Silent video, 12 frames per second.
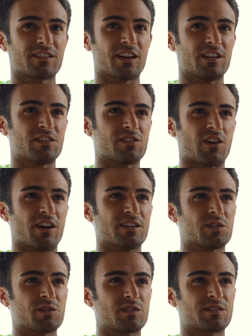kind of thought
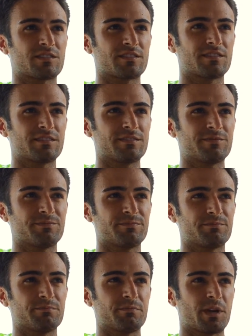is
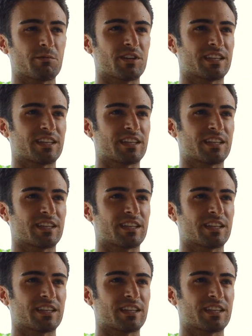maybe